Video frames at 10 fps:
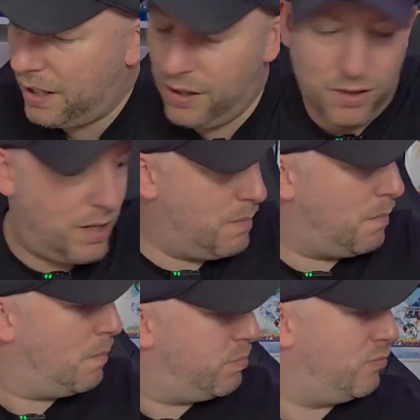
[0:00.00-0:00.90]

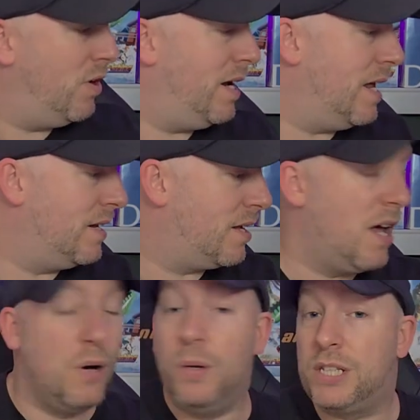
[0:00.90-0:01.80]
looking brilliant,
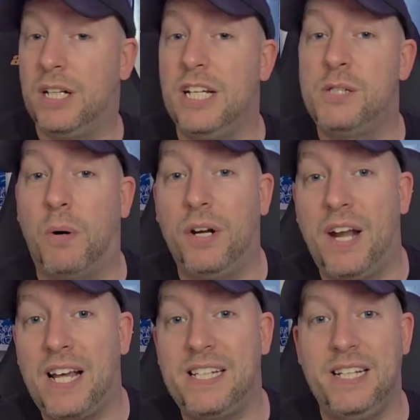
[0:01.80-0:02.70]
which leads one
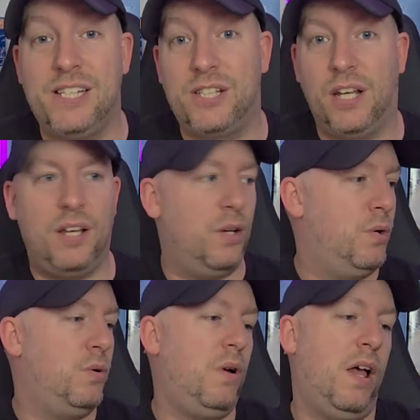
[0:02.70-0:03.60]
nicely
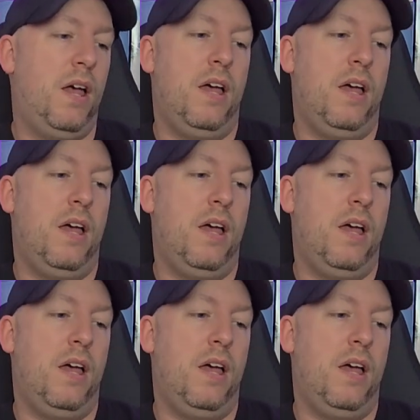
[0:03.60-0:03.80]
to